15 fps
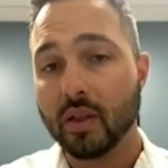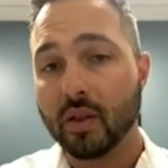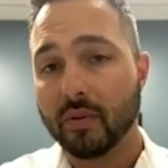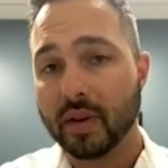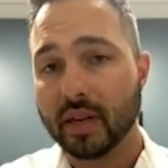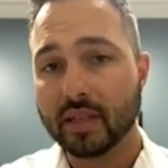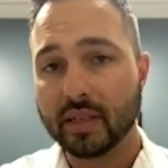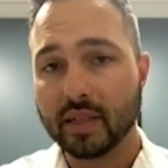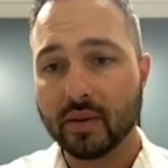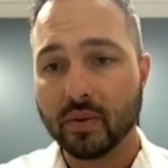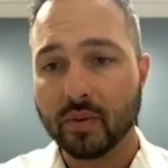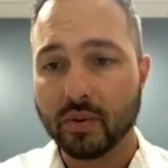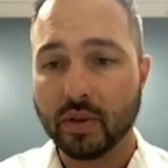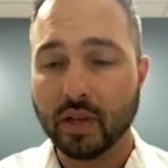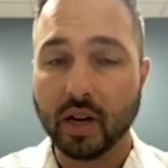The risk,
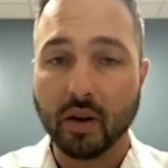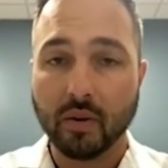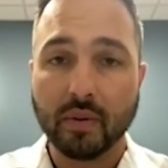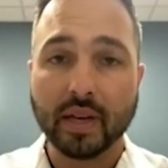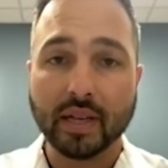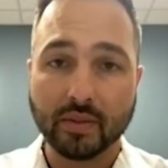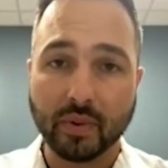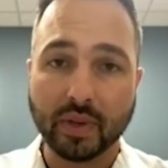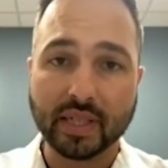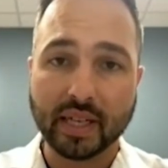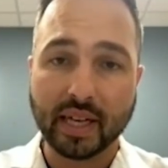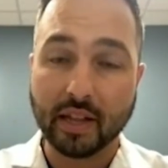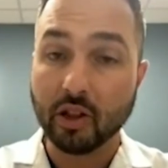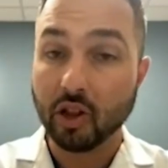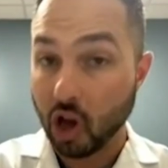you know, is once
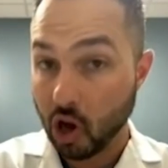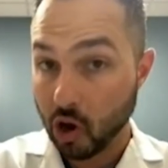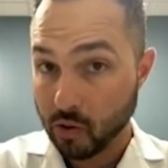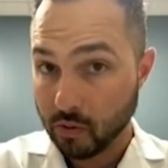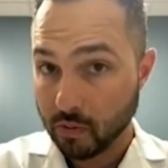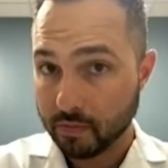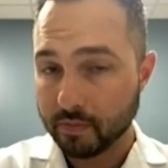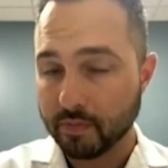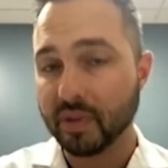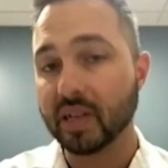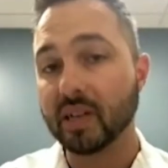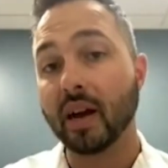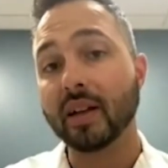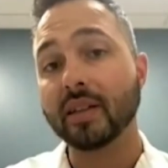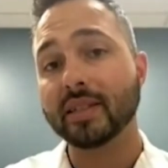again low, but
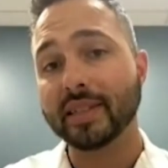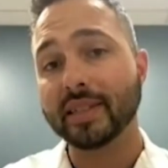not